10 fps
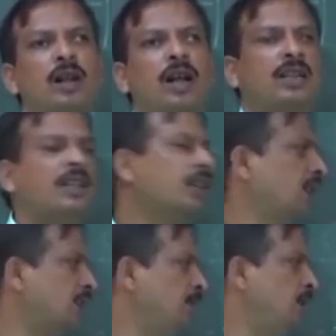I can
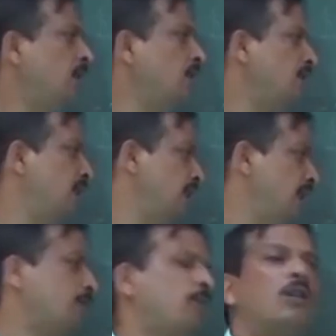classify whether it
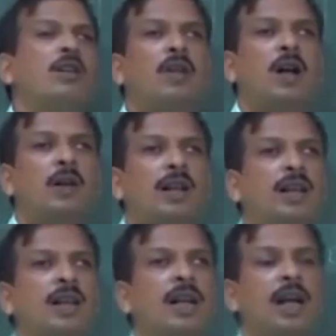is a front vowel
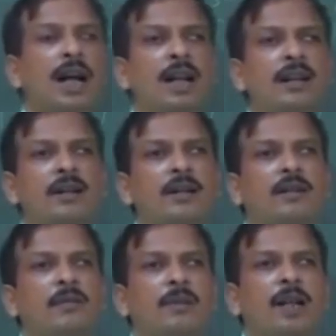and
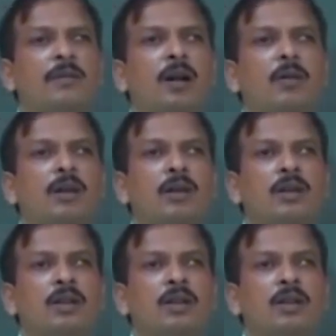back vowel.